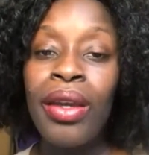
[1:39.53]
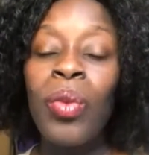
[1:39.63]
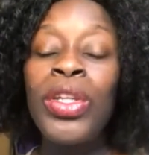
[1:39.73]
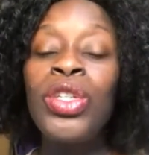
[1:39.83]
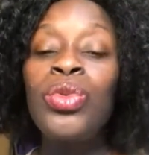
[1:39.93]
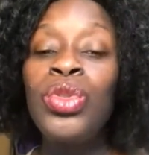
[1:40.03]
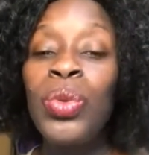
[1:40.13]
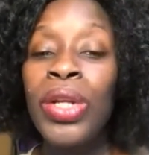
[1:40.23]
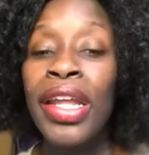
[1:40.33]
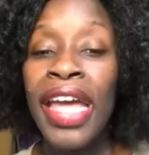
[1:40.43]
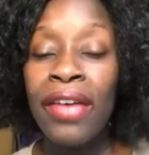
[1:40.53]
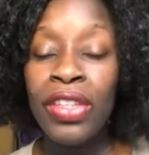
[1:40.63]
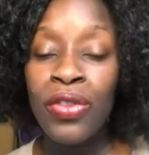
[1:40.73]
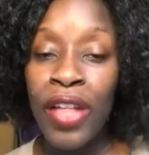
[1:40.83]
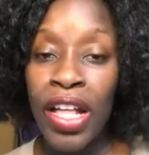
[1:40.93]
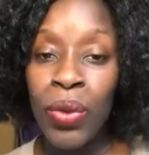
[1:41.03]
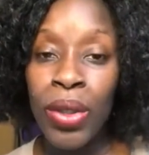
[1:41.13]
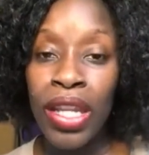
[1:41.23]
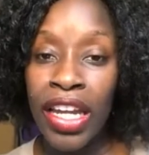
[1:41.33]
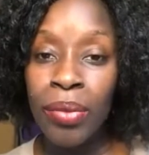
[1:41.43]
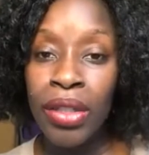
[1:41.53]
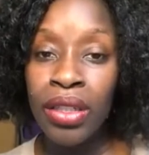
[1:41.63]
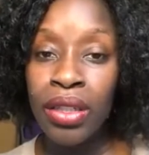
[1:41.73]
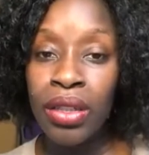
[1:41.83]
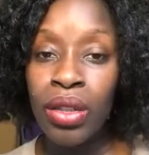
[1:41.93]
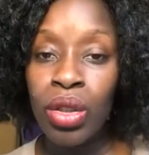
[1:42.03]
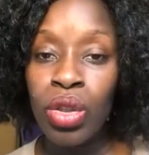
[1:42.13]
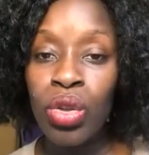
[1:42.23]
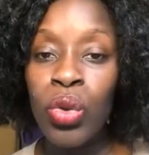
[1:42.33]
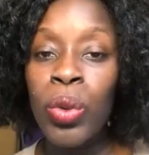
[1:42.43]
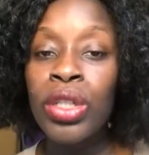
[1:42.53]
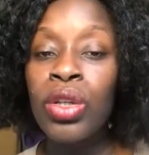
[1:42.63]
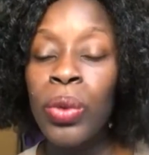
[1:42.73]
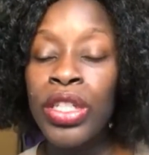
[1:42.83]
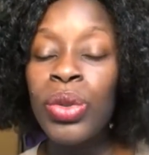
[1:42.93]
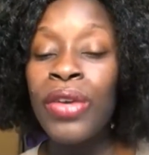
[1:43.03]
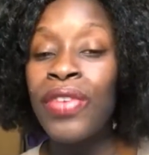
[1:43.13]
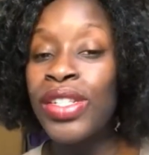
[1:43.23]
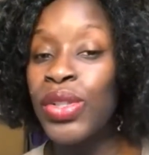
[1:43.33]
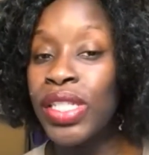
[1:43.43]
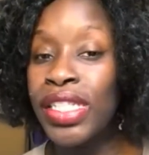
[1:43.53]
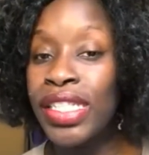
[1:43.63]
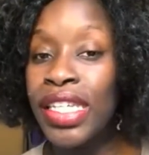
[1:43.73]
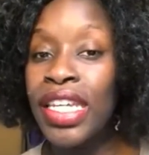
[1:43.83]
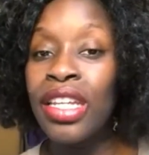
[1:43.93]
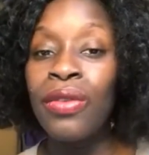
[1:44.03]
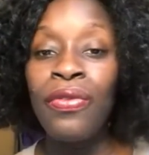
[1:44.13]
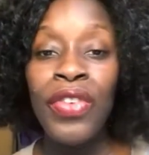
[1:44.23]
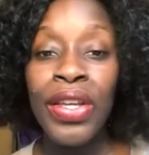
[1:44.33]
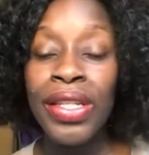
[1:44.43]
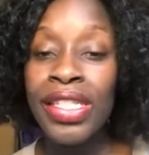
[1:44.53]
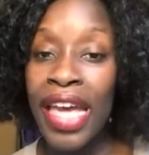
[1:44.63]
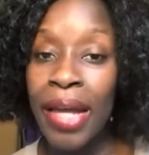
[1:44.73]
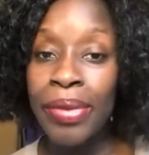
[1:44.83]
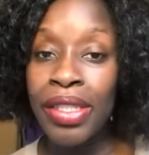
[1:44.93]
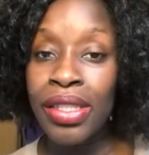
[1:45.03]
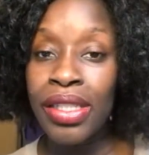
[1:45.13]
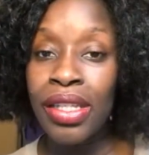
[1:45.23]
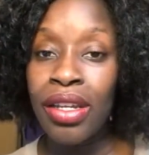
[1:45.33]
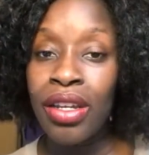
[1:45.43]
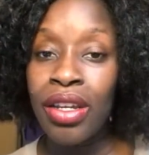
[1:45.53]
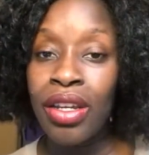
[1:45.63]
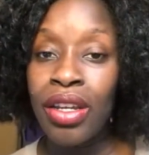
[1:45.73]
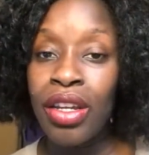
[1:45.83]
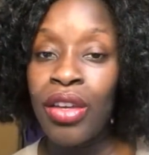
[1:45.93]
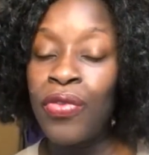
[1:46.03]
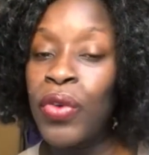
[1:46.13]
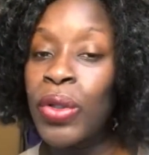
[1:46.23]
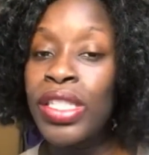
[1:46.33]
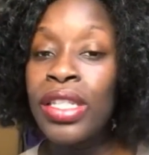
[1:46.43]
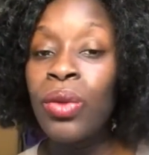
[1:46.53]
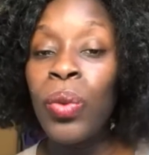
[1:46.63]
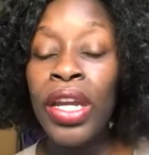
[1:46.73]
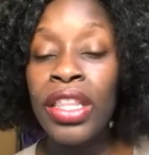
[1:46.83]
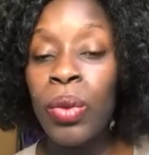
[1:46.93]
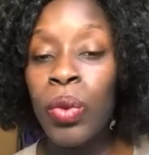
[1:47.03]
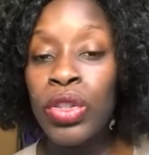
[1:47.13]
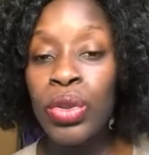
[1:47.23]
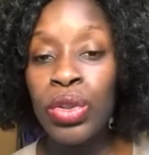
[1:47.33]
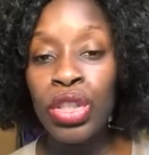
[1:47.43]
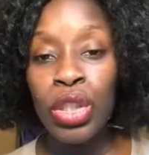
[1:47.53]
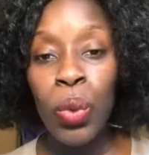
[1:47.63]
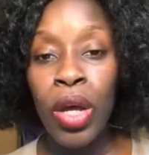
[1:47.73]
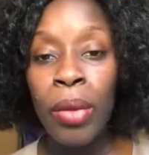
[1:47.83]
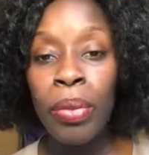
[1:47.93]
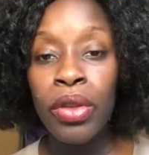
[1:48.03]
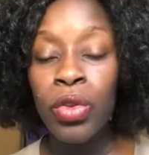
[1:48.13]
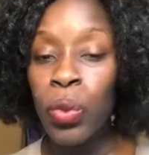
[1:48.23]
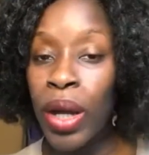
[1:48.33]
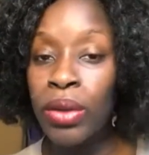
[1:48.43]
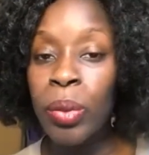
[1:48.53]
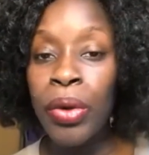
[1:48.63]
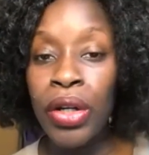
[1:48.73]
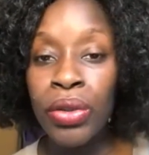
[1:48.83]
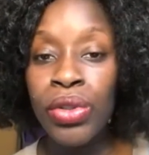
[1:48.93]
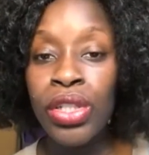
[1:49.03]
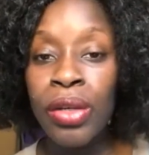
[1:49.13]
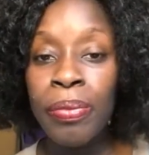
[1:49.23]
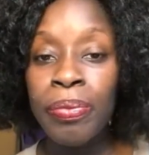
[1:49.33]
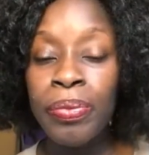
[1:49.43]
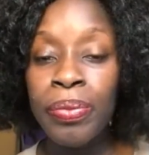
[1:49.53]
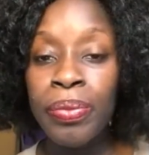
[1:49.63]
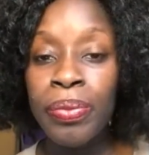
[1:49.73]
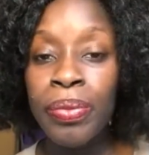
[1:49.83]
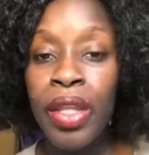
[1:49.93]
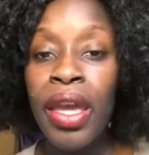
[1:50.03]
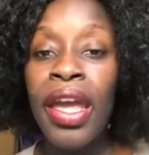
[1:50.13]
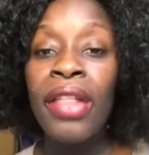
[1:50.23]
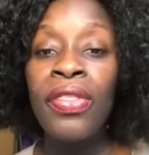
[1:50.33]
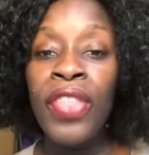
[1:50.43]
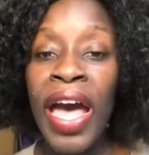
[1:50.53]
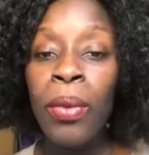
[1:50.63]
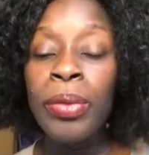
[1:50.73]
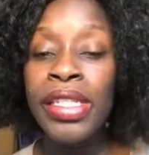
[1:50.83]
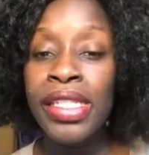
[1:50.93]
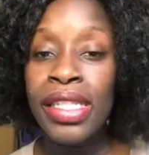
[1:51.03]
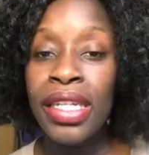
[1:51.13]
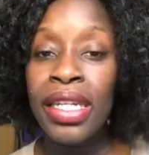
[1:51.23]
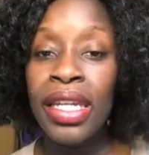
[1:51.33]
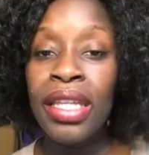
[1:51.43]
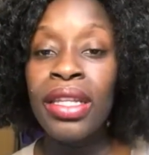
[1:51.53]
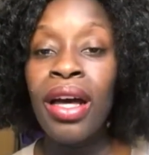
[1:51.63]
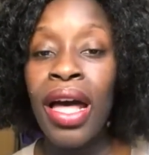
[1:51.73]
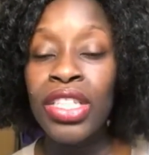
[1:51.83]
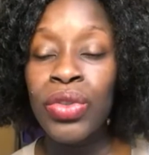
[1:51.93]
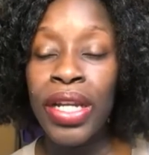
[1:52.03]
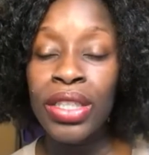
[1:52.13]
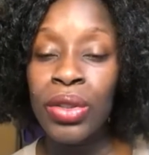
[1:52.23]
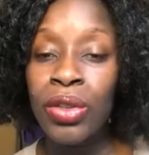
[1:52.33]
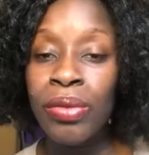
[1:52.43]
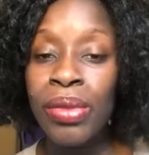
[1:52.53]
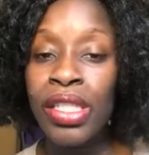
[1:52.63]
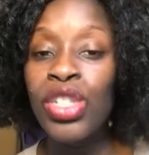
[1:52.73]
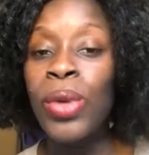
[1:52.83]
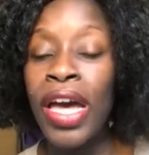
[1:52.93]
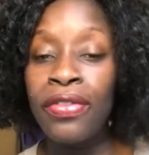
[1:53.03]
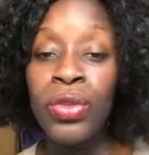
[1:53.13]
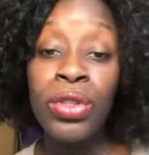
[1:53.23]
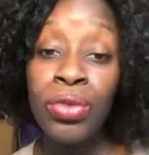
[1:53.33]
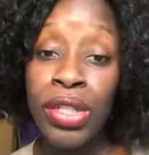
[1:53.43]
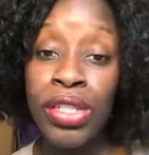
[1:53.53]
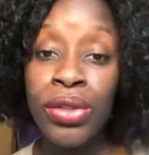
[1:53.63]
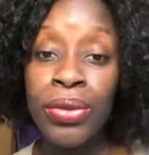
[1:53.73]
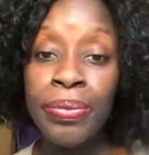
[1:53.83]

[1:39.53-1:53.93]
When you do not have this value alignment, you are going to eventually see and feel its absence. First, in the way they want you to show up throughout the partnership, and that will be seen in the contract terms that you have to agree to.